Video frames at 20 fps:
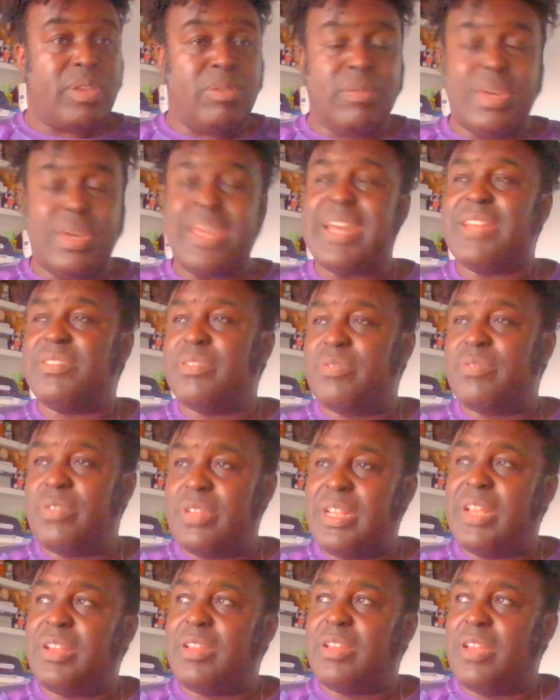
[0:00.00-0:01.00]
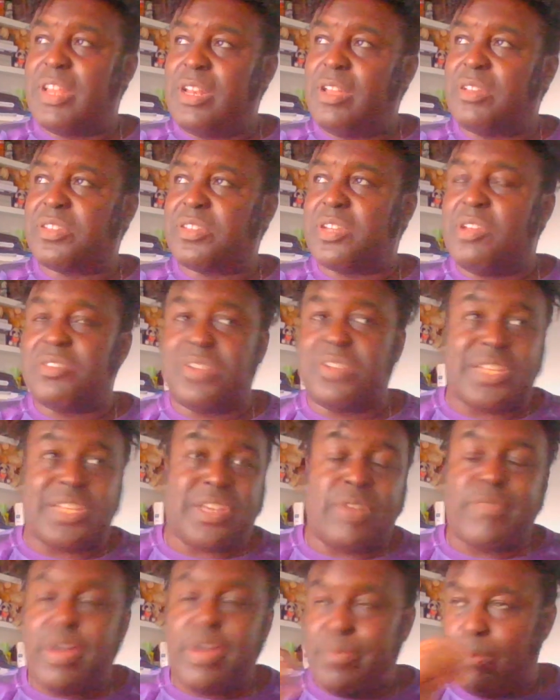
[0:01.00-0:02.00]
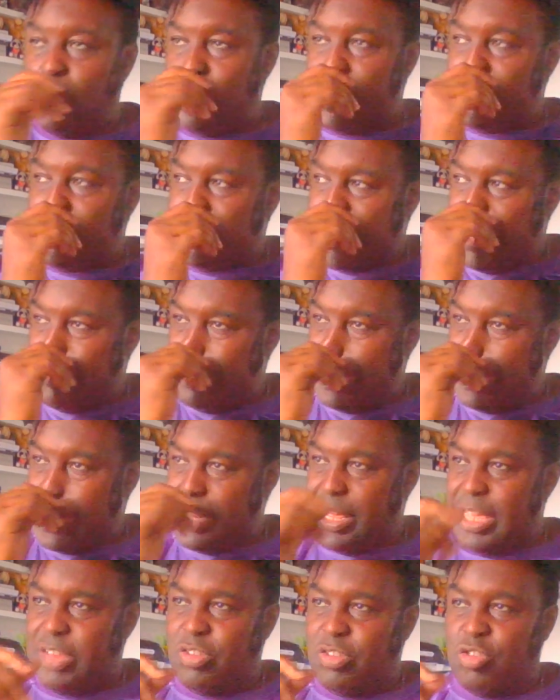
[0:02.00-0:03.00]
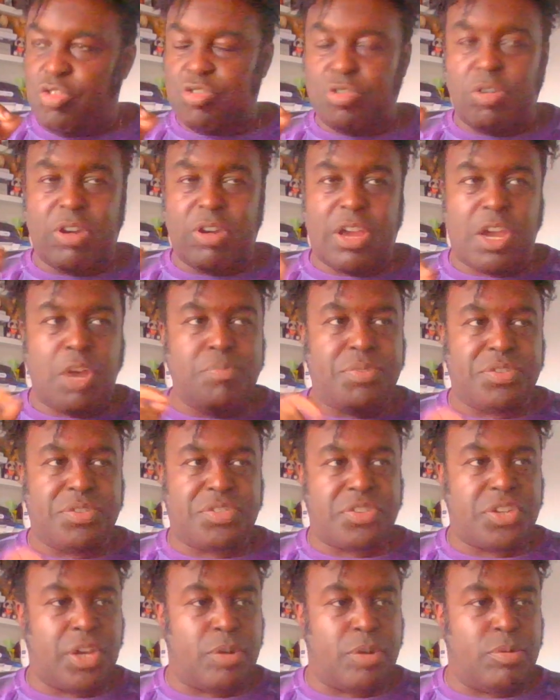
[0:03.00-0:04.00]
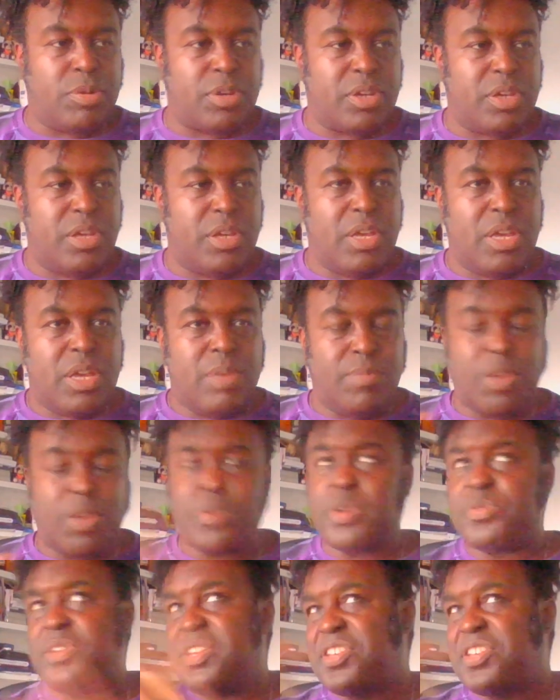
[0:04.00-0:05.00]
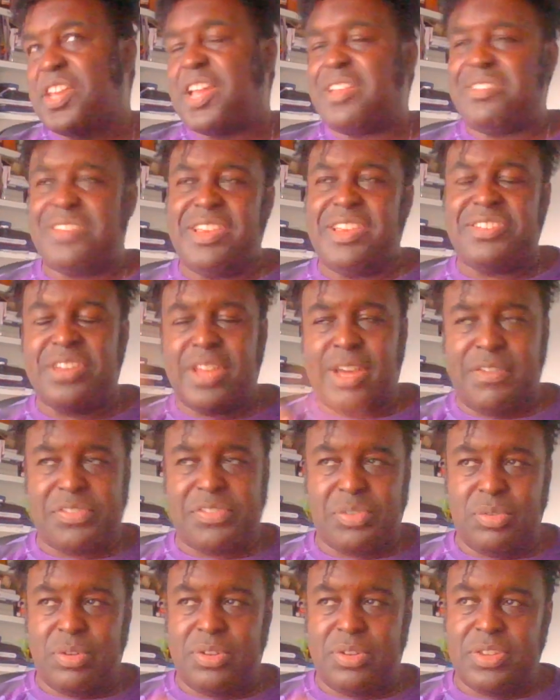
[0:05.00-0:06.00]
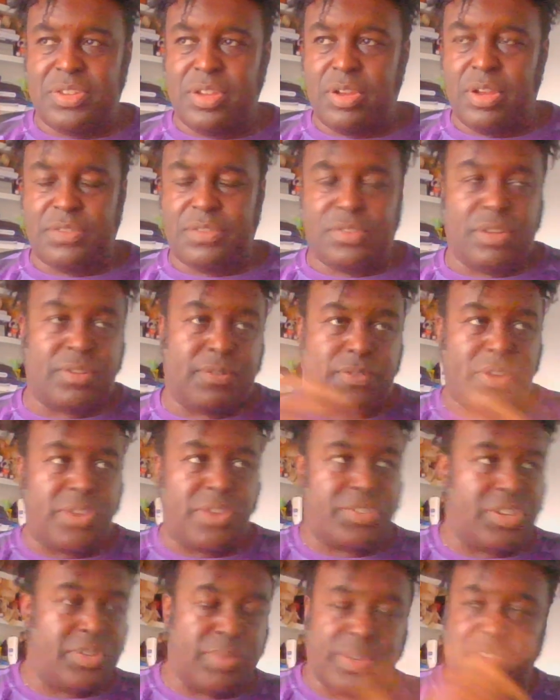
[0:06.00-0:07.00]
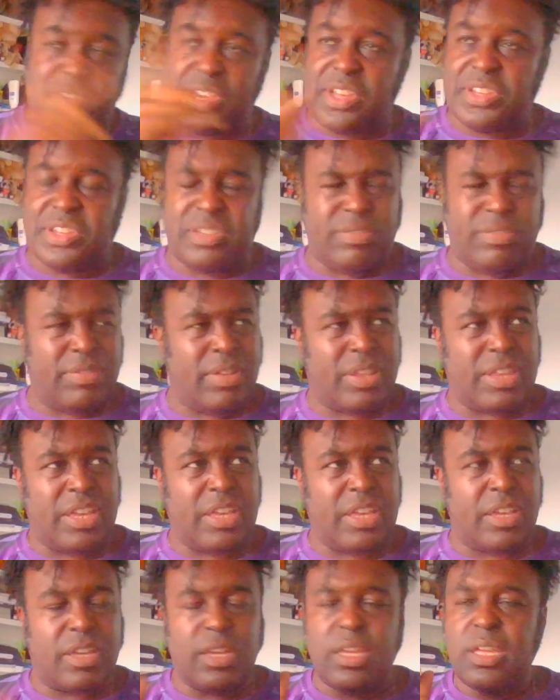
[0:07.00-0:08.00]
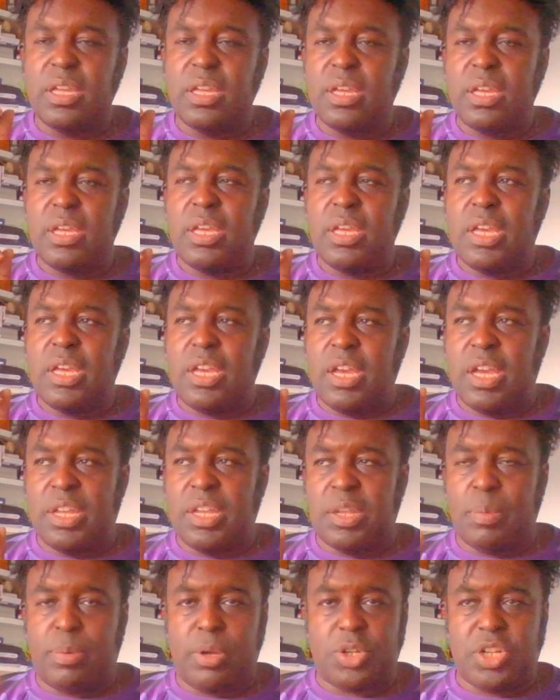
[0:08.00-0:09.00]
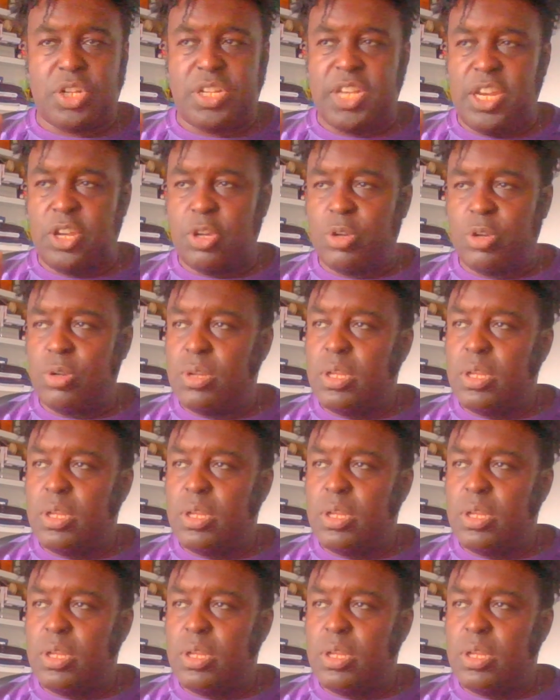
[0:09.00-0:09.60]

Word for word: They had a lot of slow starts. I remember one time we had a draw at home to Stoke. This must be the second season afterwards, not the first season, but the second season, I think, under Pochettino.